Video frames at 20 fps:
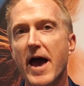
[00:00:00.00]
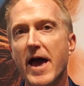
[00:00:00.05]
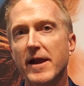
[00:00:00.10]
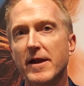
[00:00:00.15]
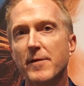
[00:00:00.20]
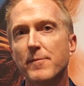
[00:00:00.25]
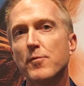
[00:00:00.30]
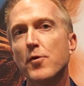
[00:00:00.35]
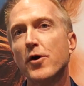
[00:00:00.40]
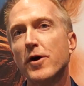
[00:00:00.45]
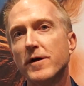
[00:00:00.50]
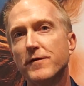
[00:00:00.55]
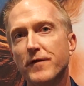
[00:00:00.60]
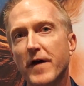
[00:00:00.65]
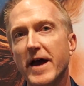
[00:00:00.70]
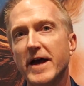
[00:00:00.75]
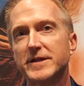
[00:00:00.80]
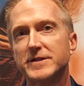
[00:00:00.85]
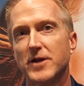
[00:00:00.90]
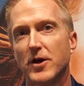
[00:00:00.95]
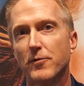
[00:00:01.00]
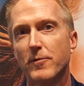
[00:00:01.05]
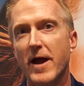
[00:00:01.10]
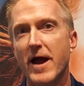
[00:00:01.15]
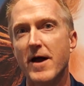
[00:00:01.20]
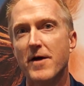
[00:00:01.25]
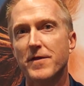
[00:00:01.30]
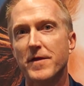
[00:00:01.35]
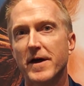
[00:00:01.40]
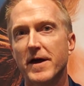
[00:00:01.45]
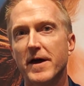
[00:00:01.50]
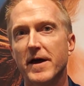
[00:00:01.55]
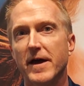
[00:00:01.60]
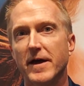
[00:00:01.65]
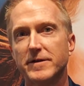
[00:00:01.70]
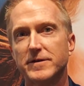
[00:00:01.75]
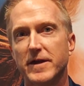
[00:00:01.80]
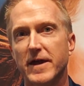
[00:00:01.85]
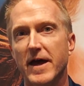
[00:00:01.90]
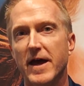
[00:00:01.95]
and more advice around the,
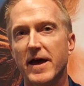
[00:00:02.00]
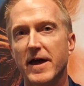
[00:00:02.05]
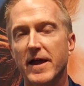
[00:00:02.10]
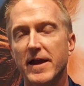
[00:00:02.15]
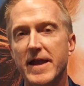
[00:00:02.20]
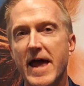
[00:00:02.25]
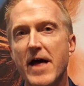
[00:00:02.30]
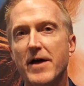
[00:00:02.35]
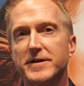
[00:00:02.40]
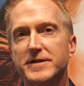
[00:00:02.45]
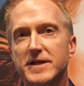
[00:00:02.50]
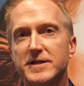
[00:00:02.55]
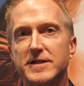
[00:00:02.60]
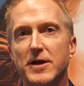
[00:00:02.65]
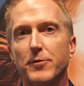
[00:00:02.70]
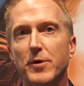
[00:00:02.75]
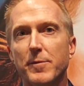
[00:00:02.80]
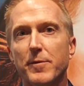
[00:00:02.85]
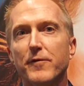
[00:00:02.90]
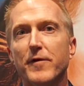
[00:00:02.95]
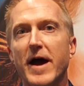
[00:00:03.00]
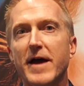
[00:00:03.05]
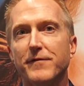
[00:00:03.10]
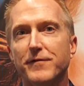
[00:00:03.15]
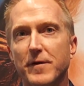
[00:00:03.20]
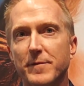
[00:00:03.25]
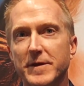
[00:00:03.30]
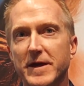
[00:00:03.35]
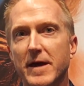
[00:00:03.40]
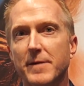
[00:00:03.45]
the analysis that we provide from the